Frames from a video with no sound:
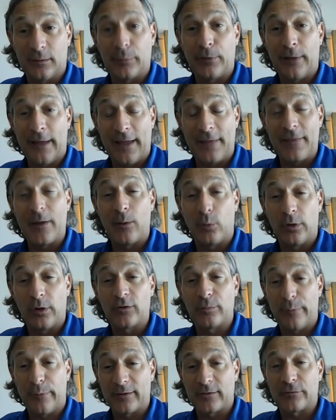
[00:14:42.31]
you get the plan
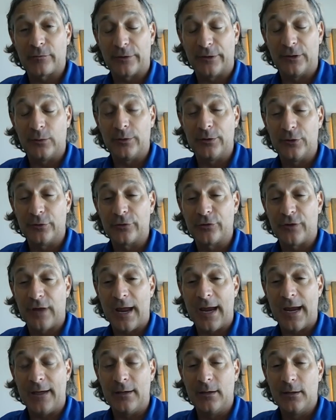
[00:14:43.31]
that works best for you in your
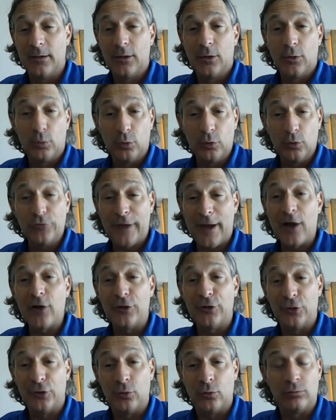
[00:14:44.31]
state, we'll
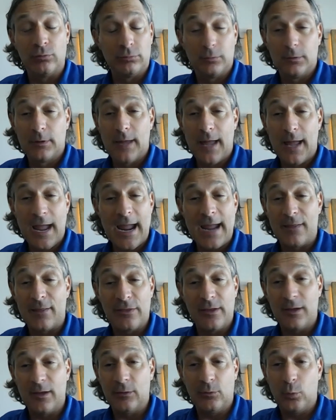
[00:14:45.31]
tell you,
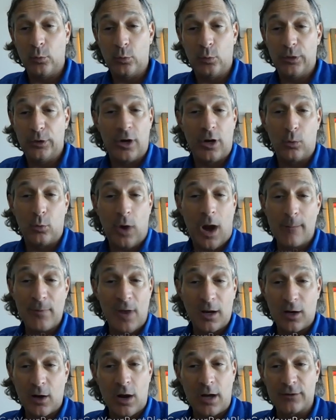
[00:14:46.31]
hey, you
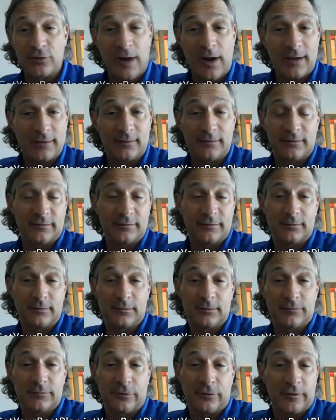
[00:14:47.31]
know, I'm not contracted
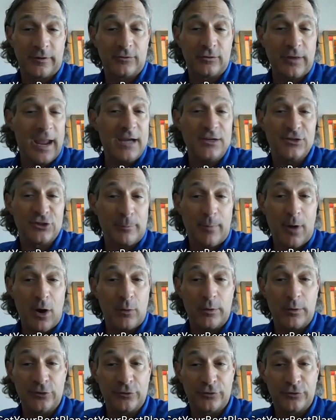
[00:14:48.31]
to, for this
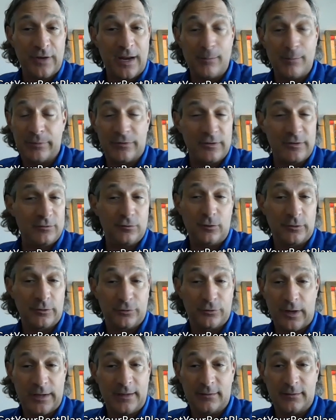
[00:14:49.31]
HMO in your state, but
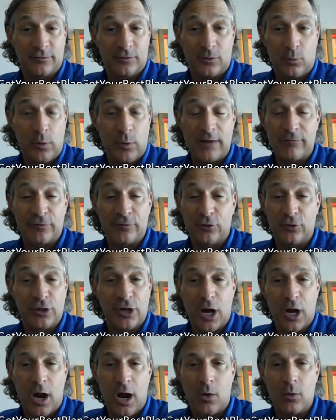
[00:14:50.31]
this looks like it's the way for
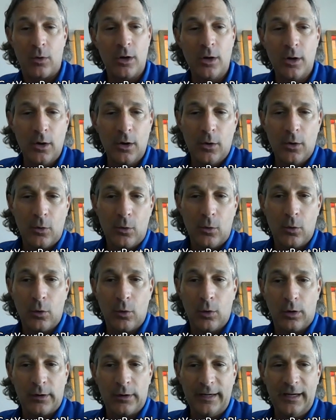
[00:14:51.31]
you to go.
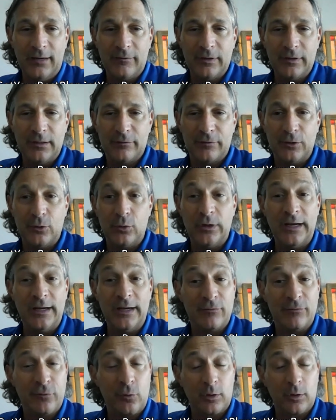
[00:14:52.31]
Or even if
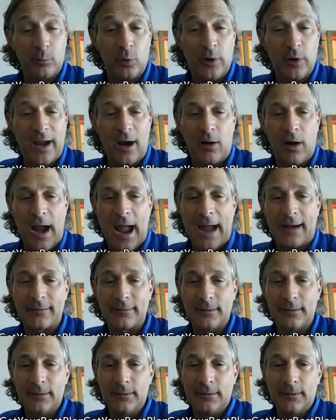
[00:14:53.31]
you need Affordable Care
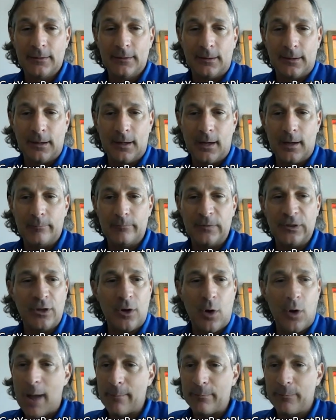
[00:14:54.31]
Act,
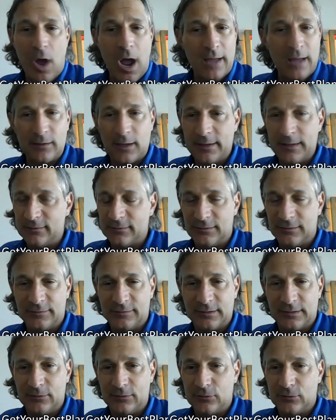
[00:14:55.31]
um, you know, I'm not
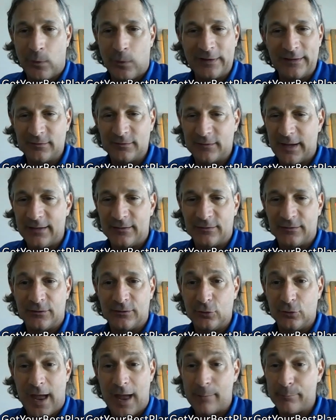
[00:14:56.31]
licensed in 20
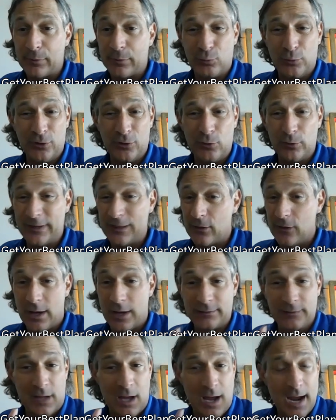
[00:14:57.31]
states to do that, but we'll
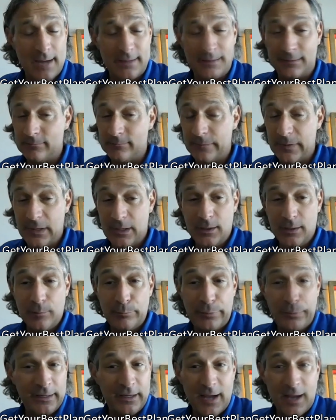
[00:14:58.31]
get online and
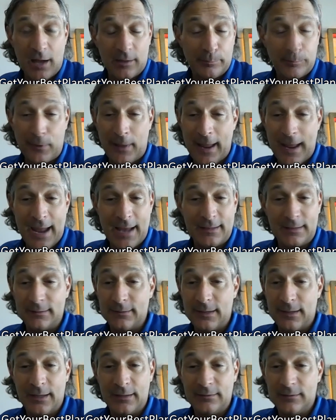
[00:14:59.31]
pick you out a
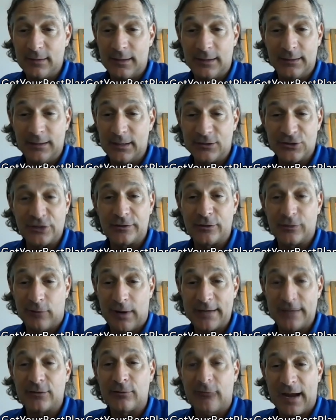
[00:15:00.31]
plan and, and, and get you
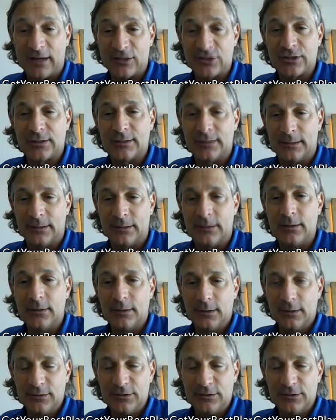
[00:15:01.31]
in the right direction